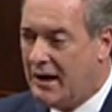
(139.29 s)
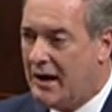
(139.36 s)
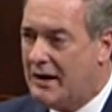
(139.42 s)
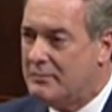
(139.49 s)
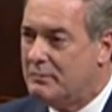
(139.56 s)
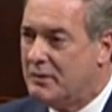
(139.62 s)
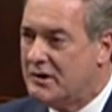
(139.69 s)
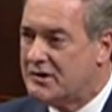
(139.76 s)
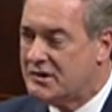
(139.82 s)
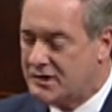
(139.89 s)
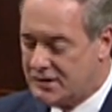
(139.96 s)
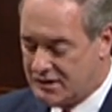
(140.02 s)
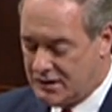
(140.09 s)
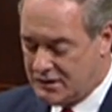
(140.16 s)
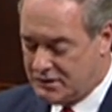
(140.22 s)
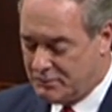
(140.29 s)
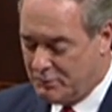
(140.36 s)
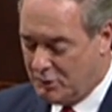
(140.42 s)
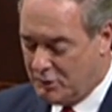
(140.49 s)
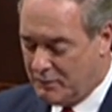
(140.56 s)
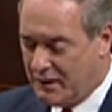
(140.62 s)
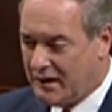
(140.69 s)
and business is
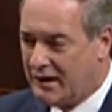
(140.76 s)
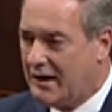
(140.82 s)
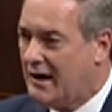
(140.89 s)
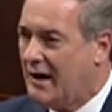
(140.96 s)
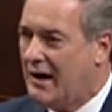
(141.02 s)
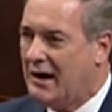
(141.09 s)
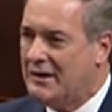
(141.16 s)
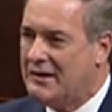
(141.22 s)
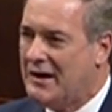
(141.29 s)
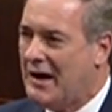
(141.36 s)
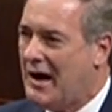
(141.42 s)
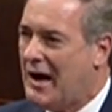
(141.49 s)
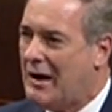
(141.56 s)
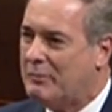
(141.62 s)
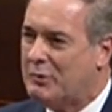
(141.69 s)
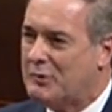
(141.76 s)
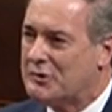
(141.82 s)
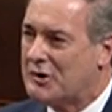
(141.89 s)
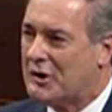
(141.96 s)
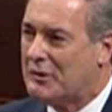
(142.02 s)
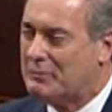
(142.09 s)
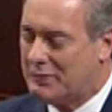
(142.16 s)
booming and the apples
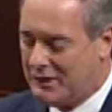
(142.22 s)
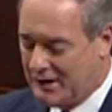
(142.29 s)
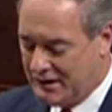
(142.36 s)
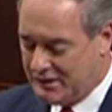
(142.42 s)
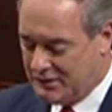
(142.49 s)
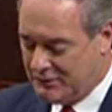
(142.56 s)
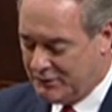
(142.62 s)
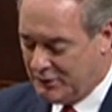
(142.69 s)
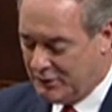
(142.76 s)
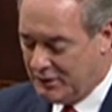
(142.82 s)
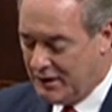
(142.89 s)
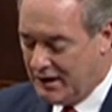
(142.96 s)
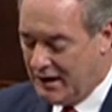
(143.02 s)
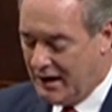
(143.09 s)
are plentiful.